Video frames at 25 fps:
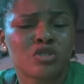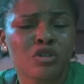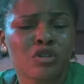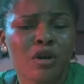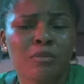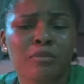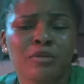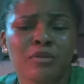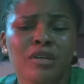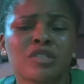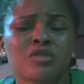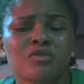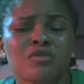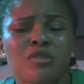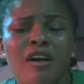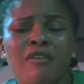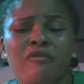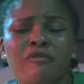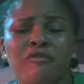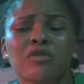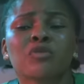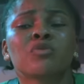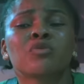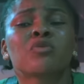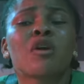shop ritual
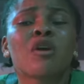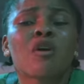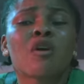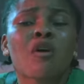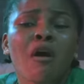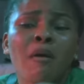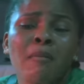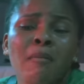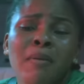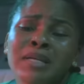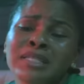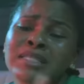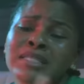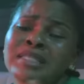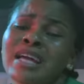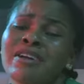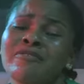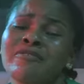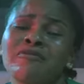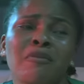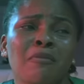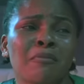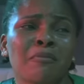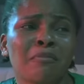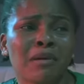food. We come
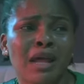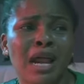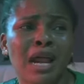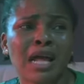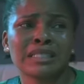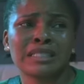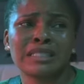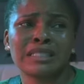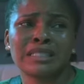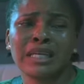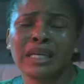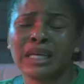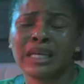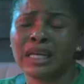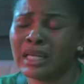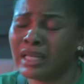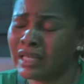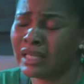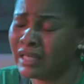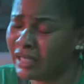outside from plastic.